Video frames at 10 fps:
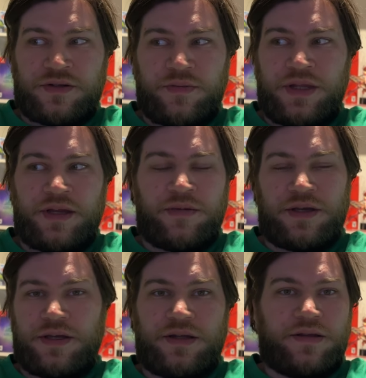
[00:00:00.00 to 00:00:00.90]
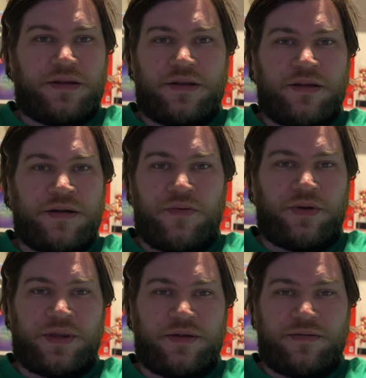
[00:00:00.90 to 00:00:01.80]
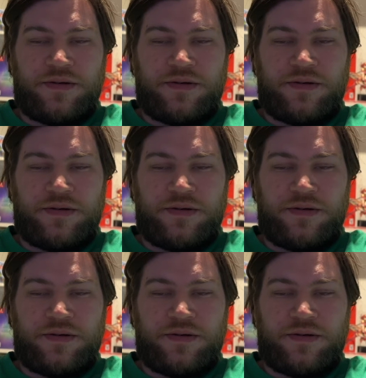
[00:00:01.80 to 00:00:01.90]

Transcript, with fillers: Ultimately, I'm like, not worth it.